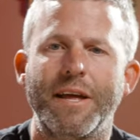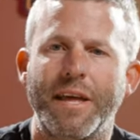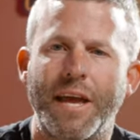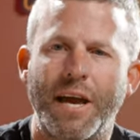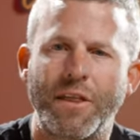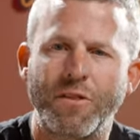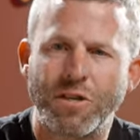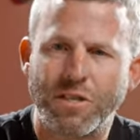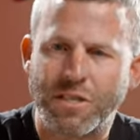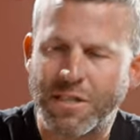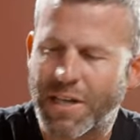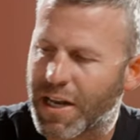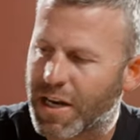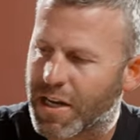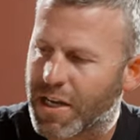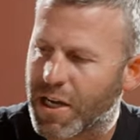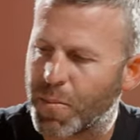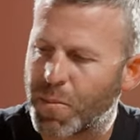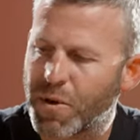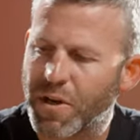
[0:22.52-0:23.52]
And there's not a
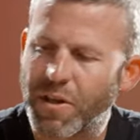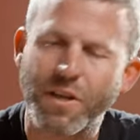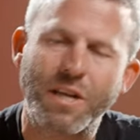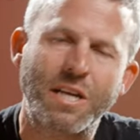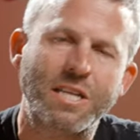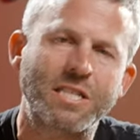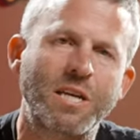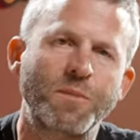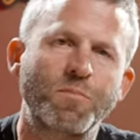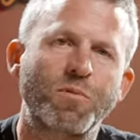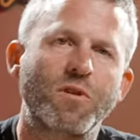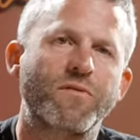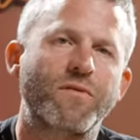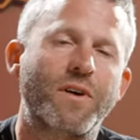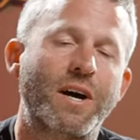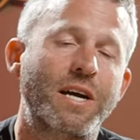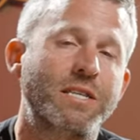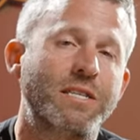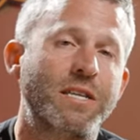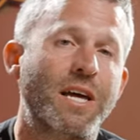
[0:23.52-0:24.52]
company that
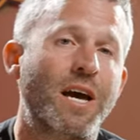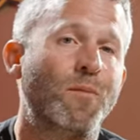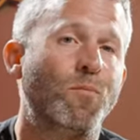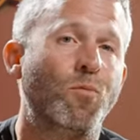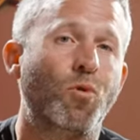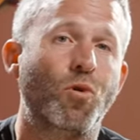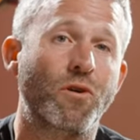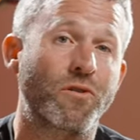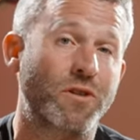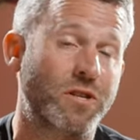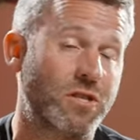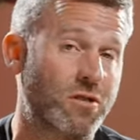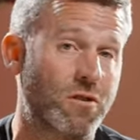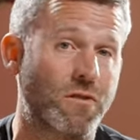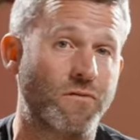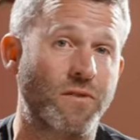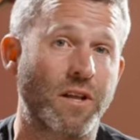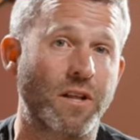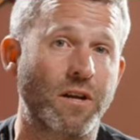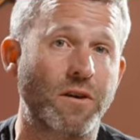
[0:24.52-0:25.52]
exemplifies that more than
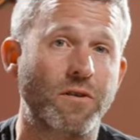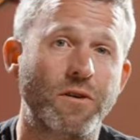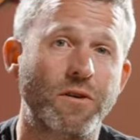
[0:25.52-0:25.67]
Cervelo.